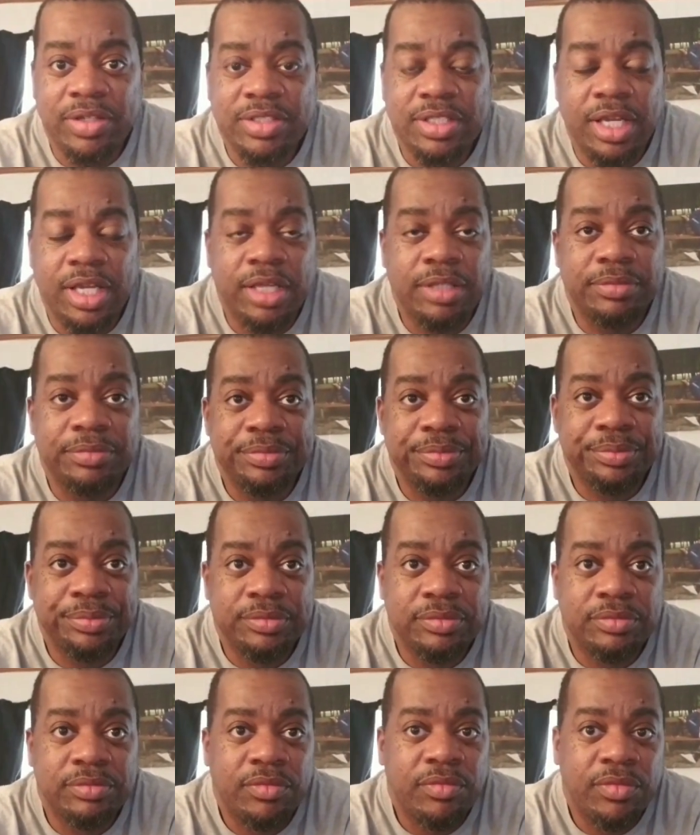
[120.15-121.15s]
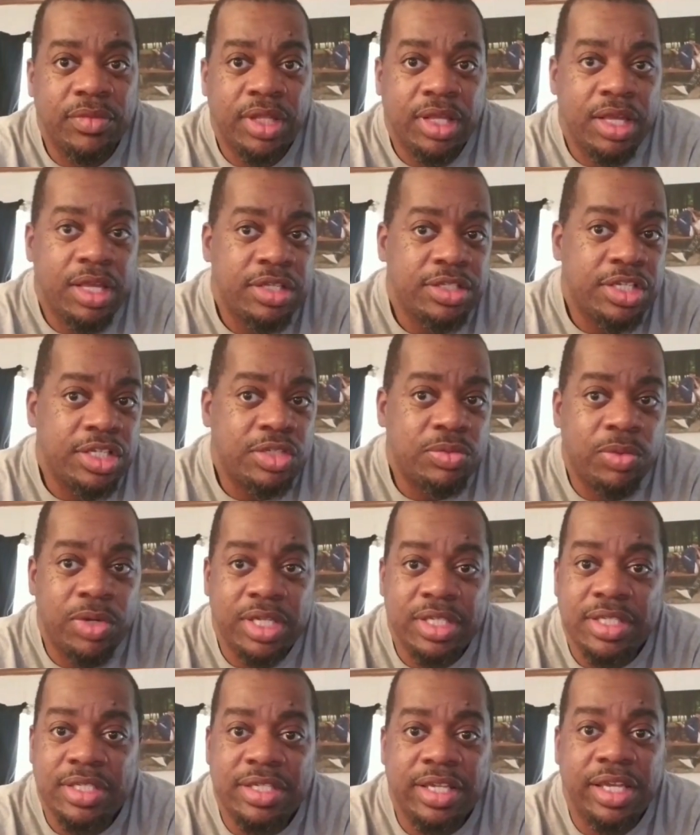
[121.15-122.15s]
team. Just
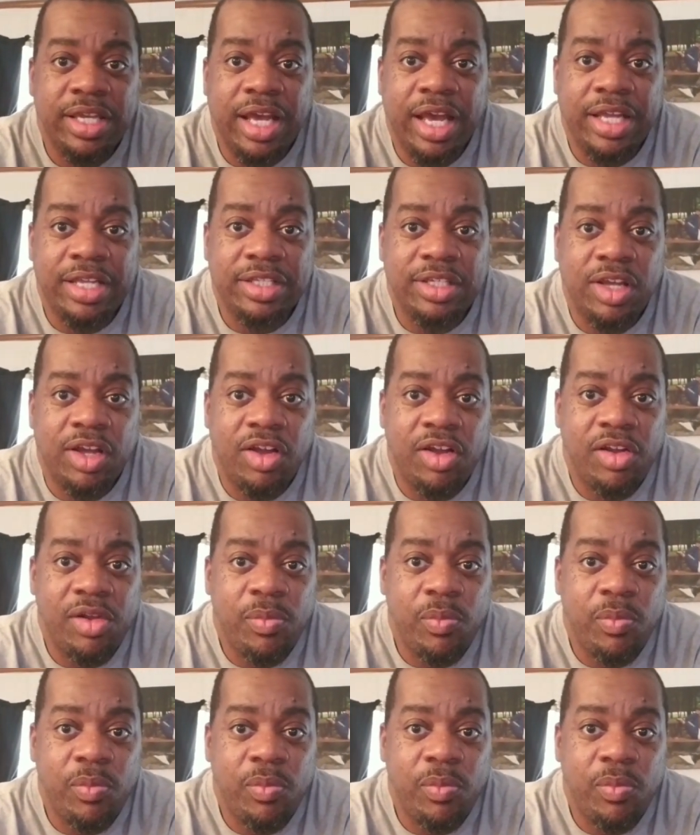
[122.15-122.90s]
wanted to say hi to y'all.